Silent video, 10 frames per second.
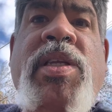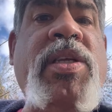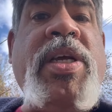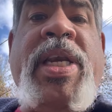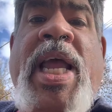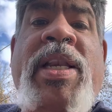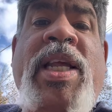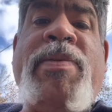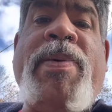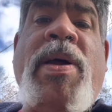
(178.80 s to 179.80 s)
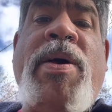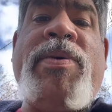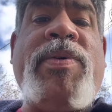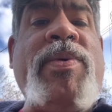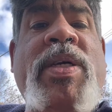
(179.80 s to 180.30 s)
going to have less
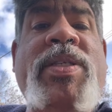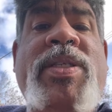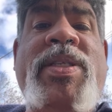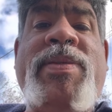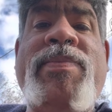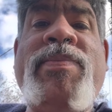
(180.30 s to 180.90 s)
power in Washington